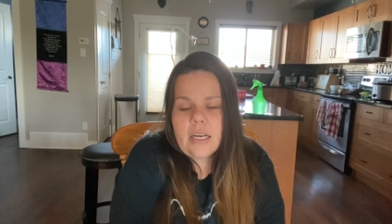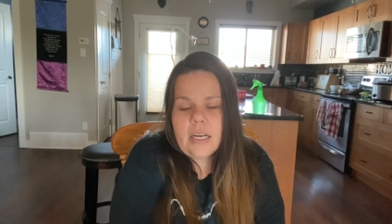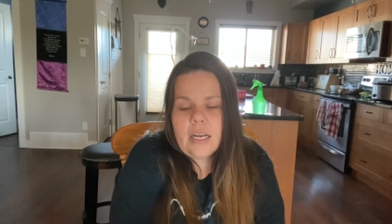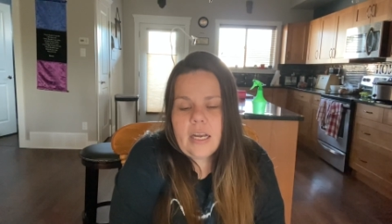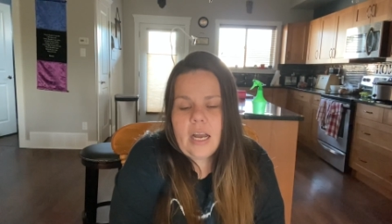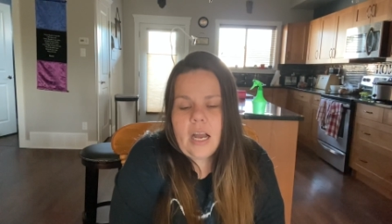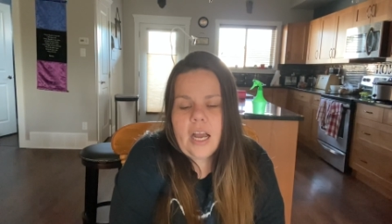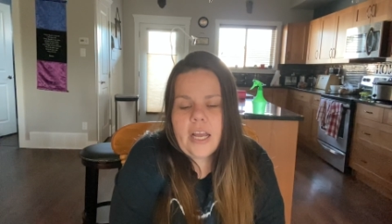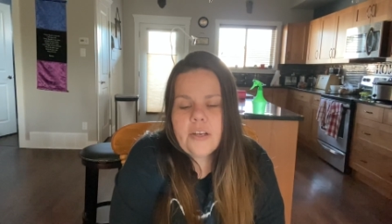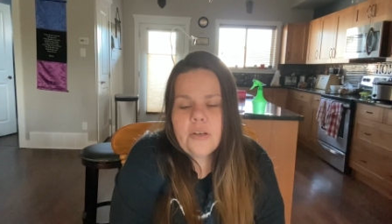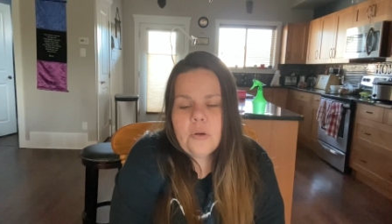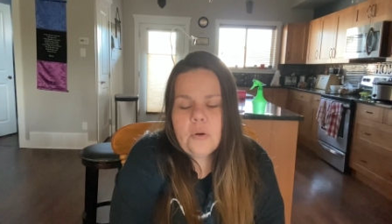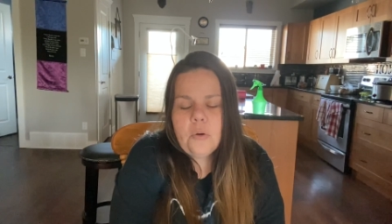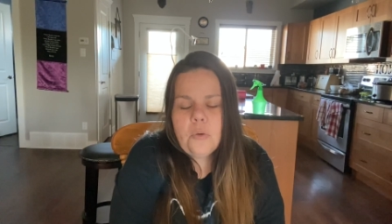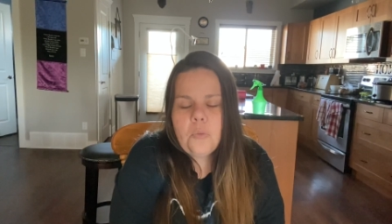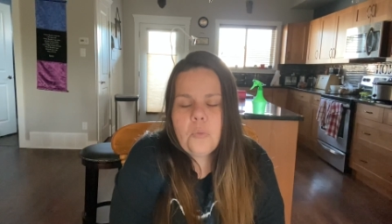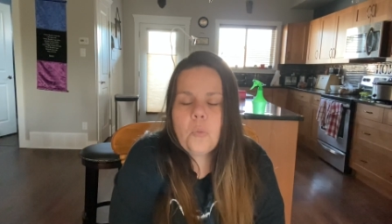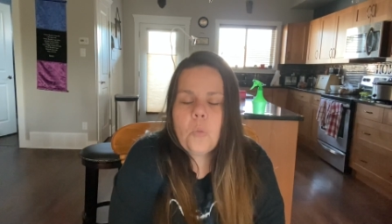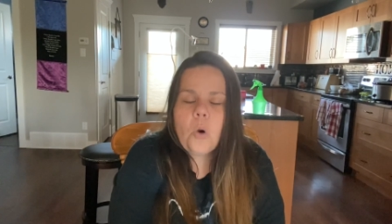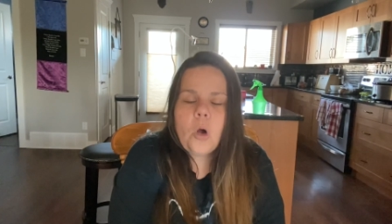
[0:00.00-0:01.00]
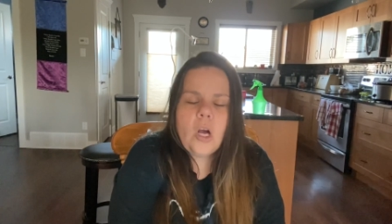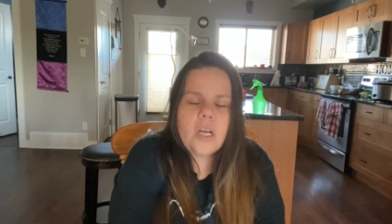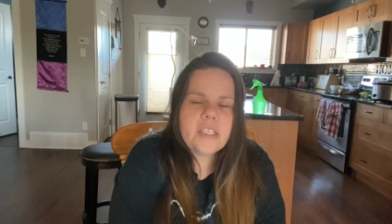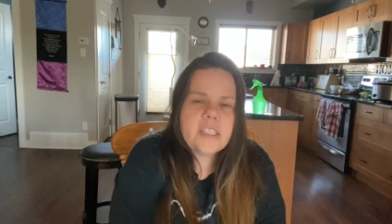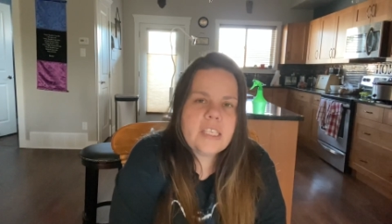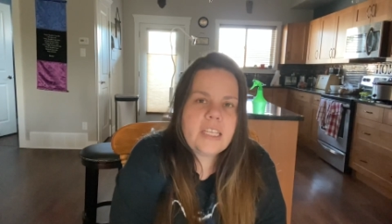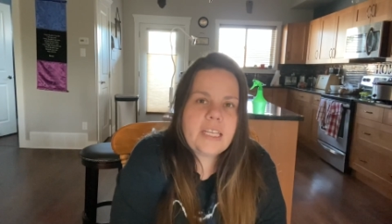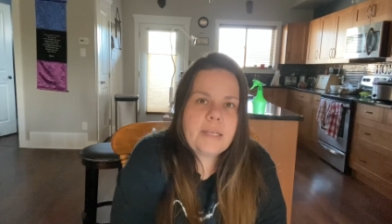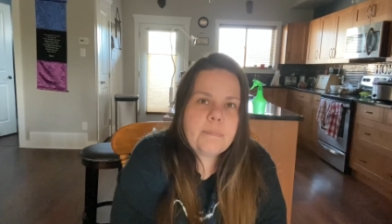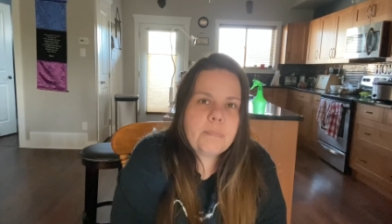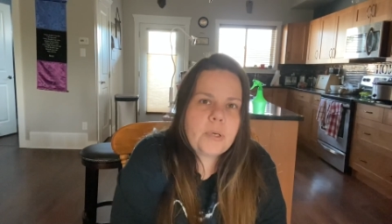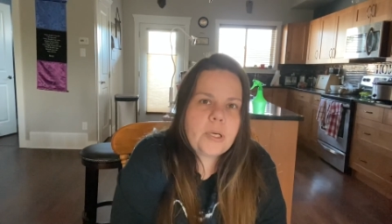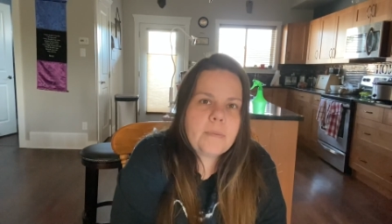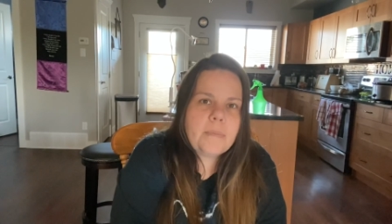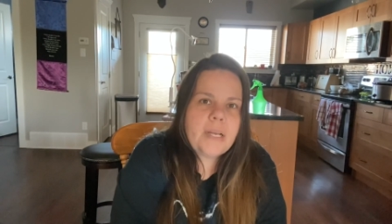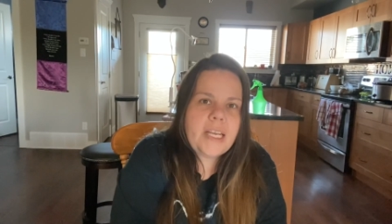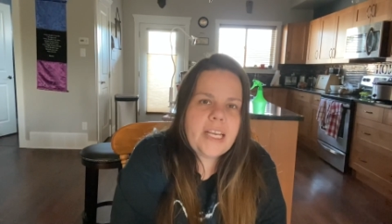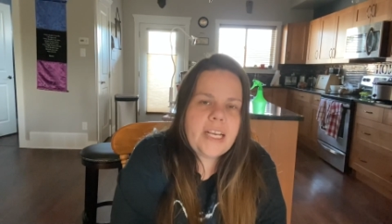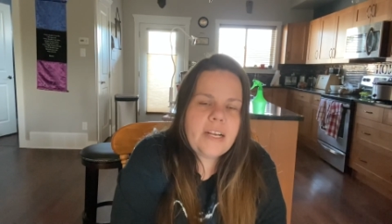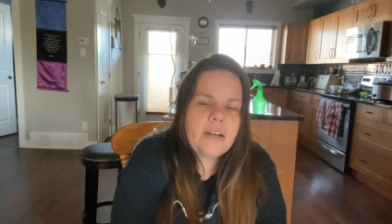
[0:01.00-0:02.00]
I don't want to like bring
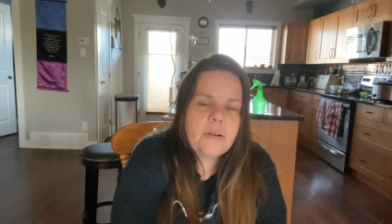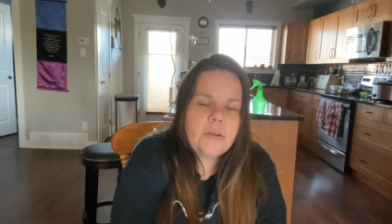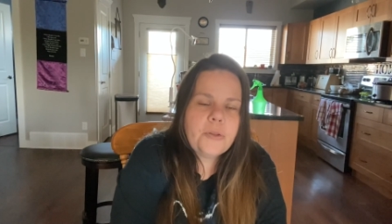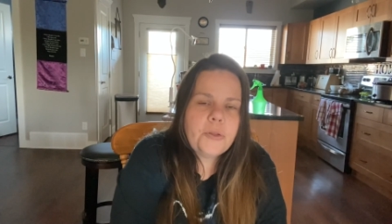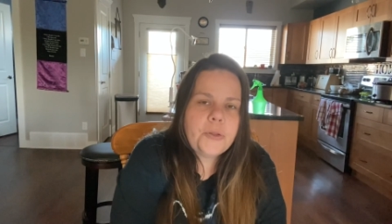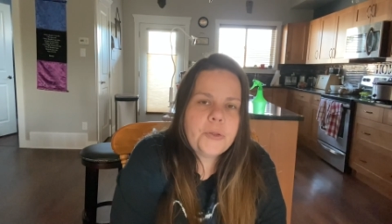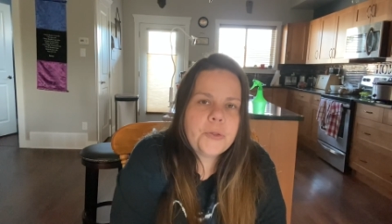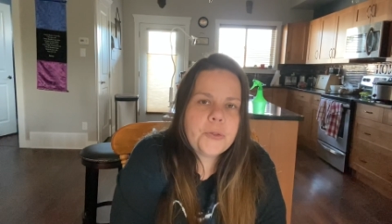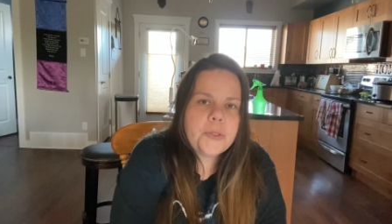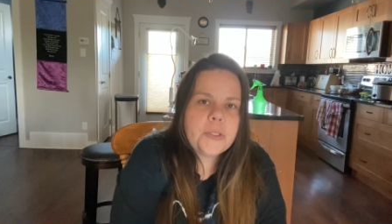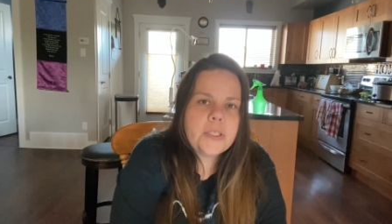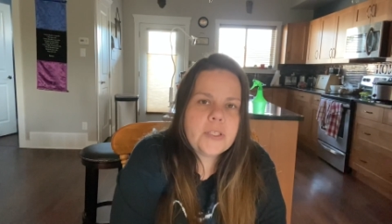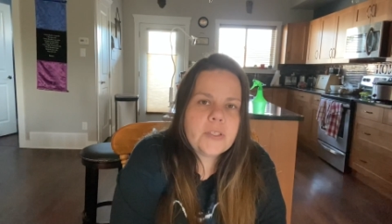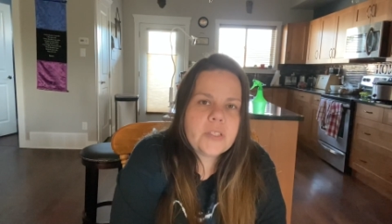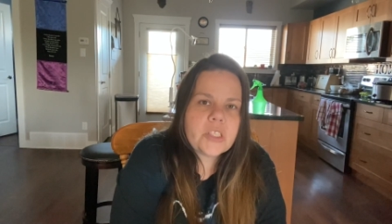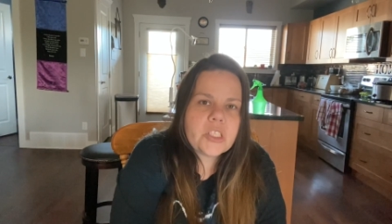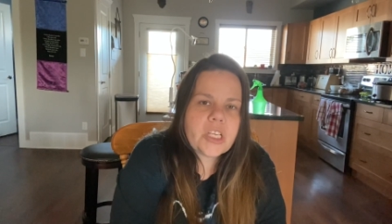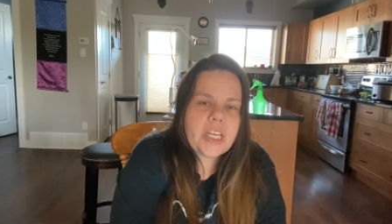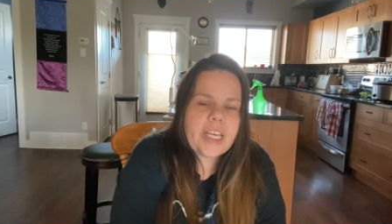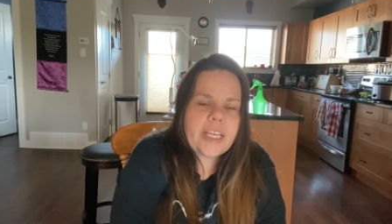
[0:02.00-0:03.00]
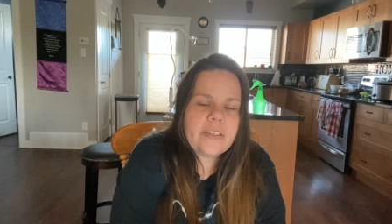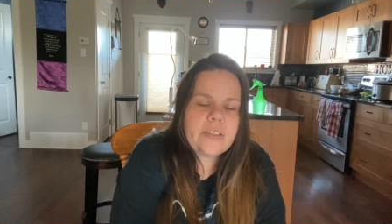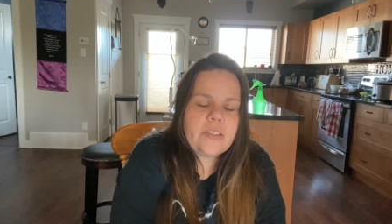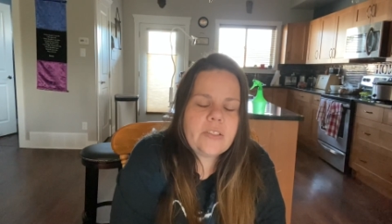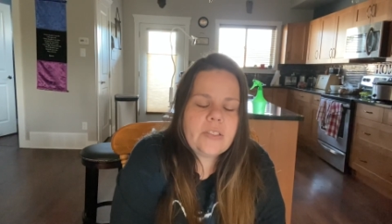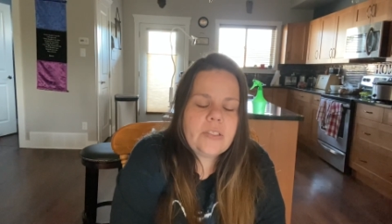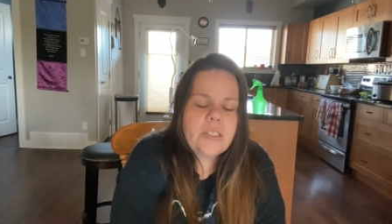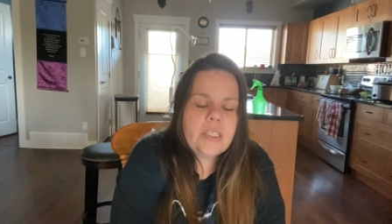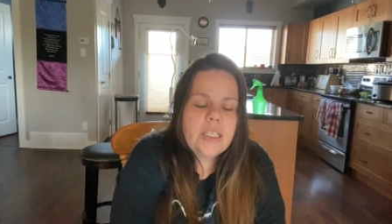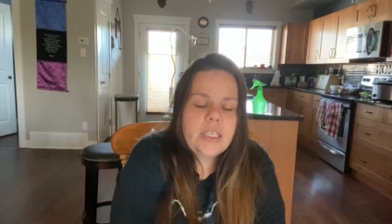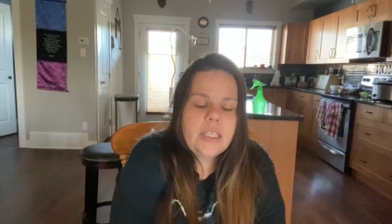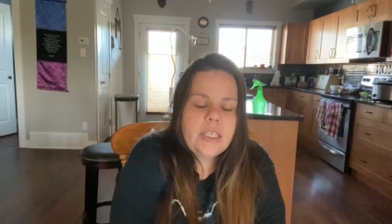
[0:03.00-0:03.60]
my health to the channel.